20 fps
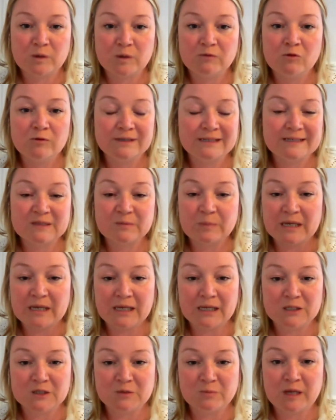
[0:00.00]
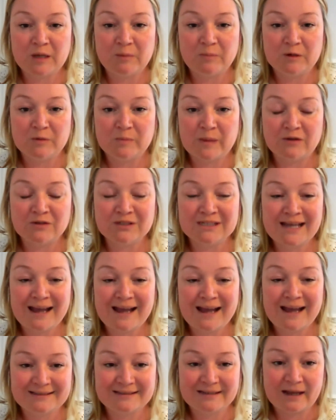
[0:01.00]
We're already speaking to people about
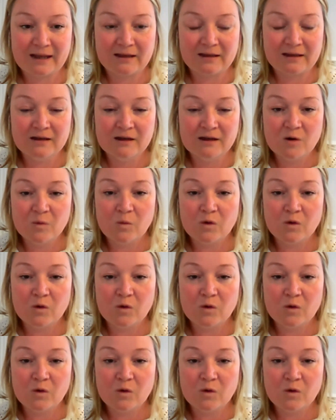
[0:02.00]
testing